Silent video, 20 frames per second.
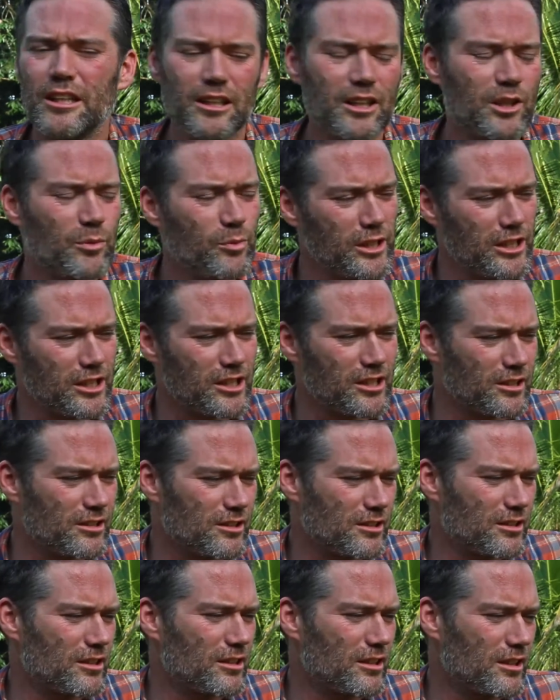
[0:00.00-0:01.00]
Commissioners
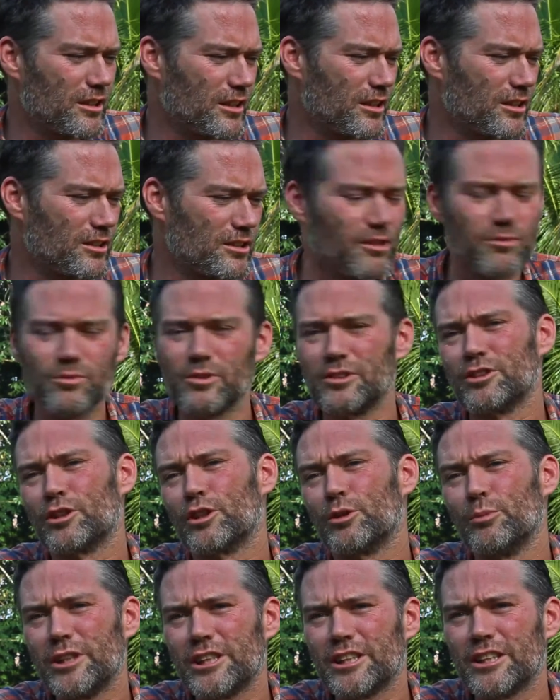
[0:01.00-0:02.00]
don't want to
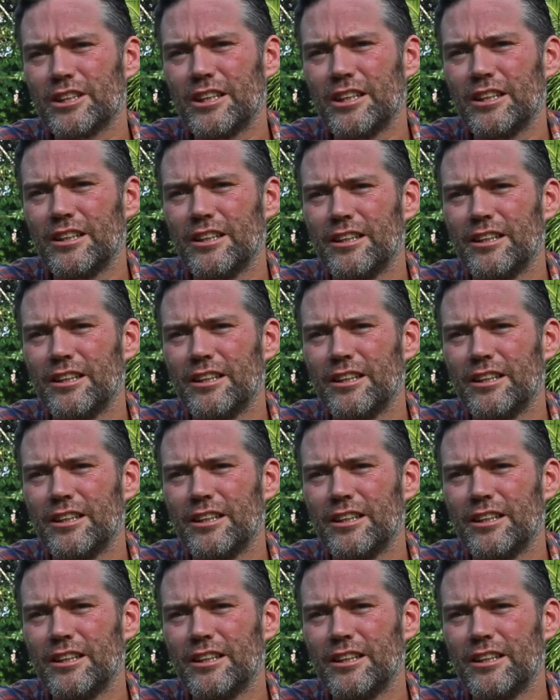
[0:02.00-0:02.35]
commission it.